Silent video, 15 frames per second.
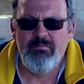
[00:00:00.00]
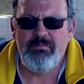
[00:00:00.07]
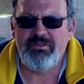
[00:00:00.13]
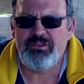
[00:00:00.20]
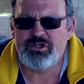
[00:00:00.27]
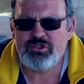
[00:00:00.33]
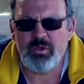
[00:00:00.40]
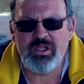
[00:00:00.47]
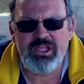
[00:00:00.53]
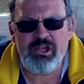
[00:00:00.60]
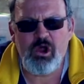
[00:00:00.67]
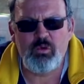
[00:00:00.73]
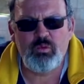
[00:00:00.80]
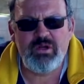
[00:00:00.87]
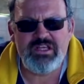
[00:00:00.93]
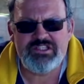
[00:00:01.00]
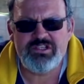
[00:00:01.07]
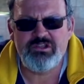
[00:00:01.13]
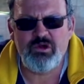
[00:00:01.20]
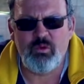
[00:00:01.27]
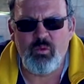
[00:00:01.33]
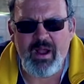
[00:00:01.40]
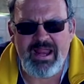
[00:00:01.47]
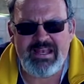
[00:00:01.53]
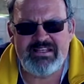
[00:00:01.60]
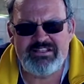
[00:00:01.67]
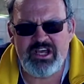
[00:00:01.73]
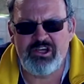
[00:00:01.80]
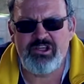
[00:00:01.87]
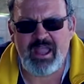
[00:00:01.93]
But there's really no reason to wait
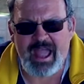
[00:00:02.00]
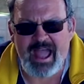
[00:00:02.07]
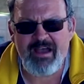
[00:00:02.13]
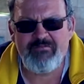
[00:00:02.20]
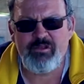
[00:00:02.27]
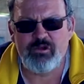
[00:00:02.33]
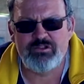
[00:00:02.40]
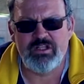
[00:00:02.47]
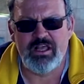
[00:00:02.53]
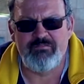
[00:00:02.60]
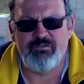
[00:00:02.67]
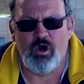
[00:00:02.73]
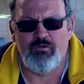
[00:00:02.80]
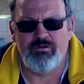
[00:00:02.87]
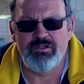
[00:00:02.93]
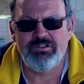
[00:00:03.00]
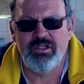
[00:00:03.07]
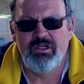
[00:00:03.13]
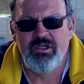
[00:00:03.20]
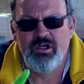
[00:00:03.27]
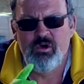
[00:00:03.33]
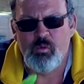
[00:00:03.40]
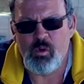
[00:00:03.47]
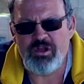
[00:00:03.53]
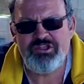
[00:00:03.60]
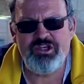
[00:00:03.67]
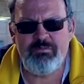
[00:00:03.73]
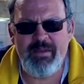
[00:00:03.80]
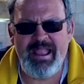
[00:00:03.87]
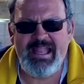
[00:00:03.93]
until you have those leftovers.
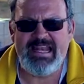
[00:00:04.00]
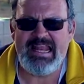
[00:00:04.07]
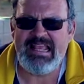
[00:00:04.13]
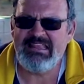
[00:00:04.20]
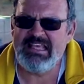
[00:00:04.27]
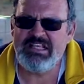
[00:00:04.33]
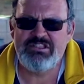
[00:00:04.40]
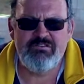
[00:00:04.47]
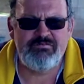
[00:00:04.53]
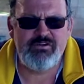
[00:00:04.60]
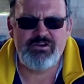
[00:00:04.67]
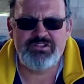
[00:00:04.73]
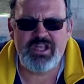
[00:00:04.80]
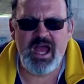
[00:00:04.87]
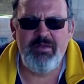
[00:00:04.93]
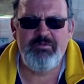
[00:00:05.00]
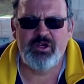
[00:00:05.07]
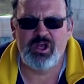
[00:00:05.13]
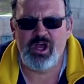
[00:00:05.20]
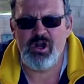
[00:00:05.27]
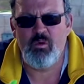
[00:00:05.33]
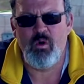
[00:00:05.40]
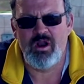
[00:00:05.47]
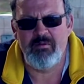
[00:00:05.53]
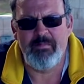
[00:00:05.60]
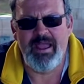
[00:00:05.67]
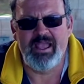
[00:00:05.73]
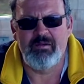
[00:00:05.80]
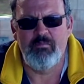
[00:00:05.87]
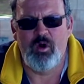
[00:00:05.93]
Once you make and eat these the first time, you're going to want to
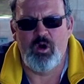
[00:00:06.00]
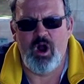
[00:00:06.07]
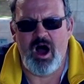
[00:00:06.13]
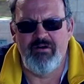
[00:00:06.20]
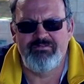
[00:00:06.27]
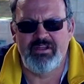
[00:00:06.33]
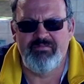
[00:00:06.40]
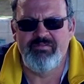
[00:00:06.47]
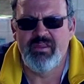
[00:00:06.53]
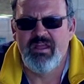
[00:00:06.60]
make them more often.